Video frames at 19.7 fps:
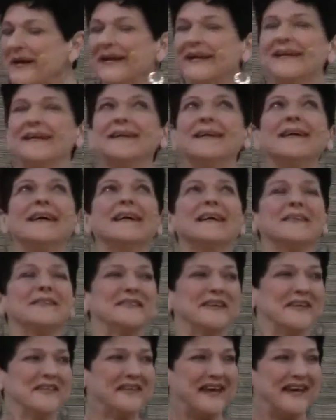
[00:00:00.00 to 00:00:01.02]
my God, I've
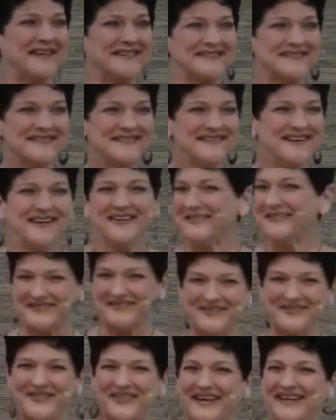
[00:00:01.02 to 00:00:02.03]
done that. I don't
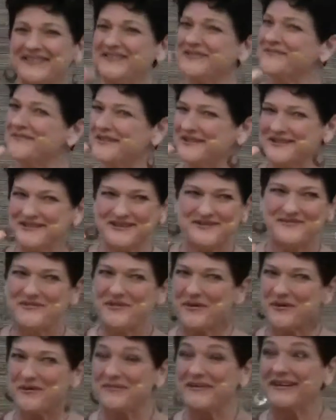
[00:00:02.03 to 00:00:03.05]
do that too much
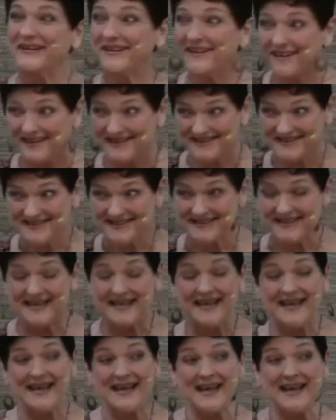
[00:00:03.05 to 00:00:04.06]
anymore, because
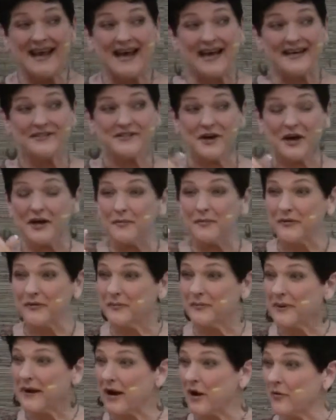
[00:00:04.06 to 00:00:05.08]
I talk
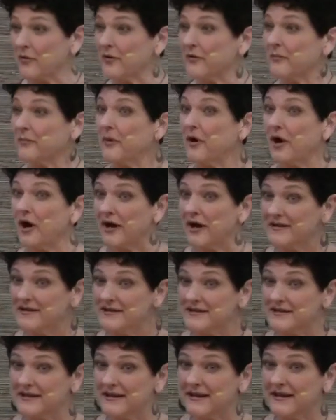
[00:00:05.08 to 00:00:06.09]
about the power of the pause.
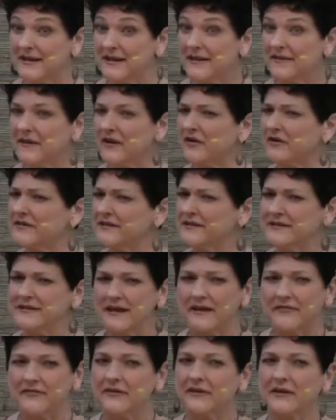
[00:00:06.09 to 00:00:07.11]
There is
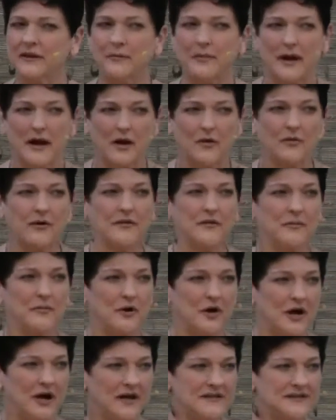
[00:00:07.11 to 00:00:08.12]
definitely power in the
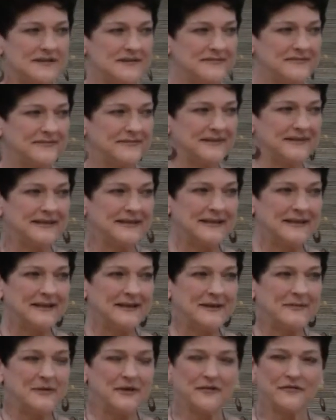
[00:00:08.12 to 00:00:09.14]
pause.
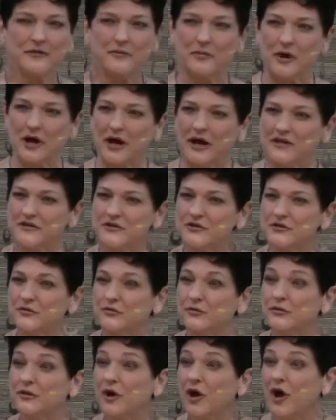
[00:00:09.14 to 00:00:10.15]
But if you pause too
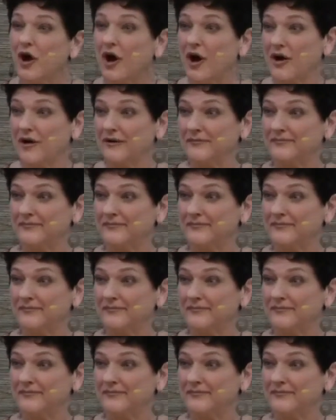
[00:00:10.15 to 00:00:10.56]
long,